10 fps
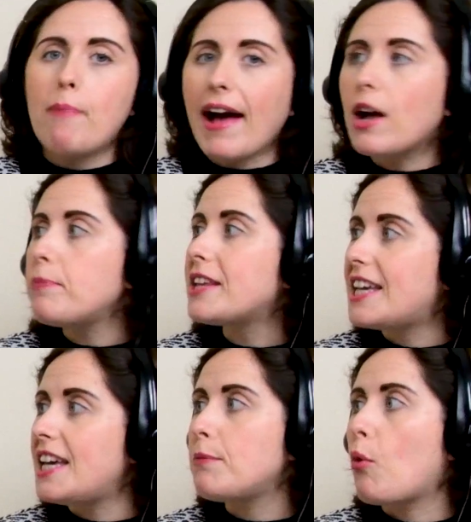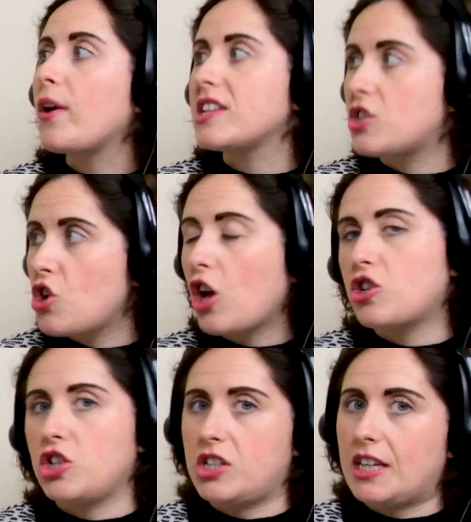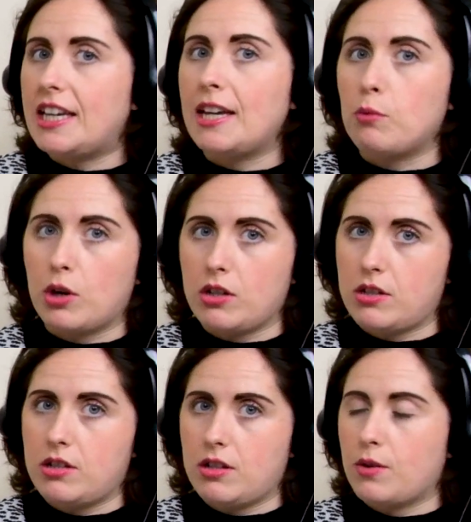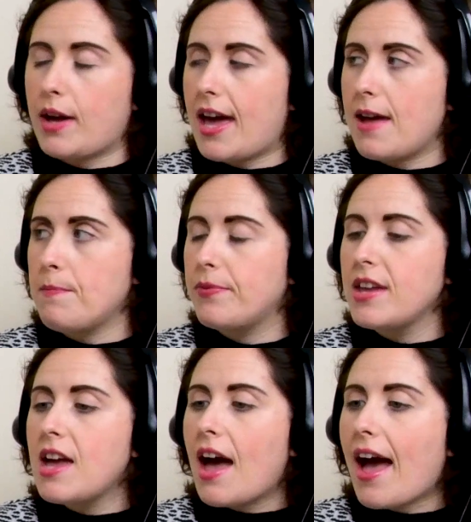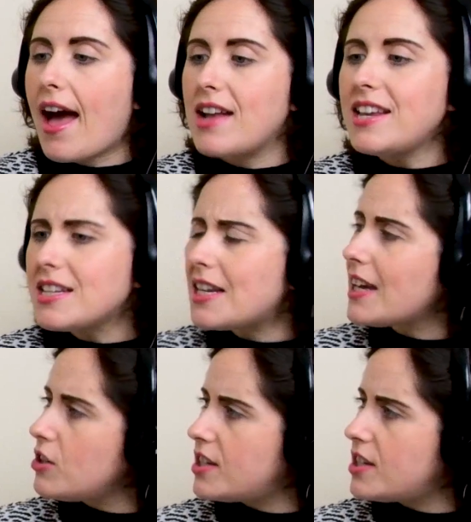Back up the key points, not just the keywords, okay? And yes, like you